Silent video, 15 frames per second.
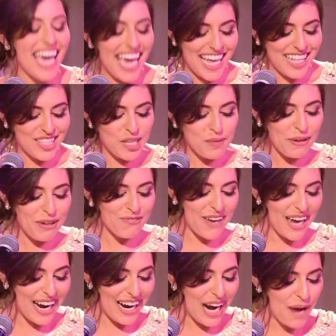And to be
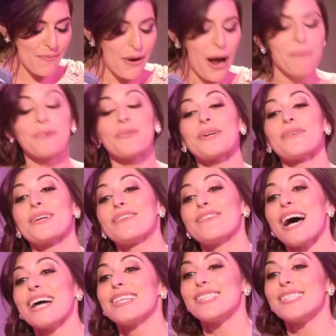fair, I probably would have had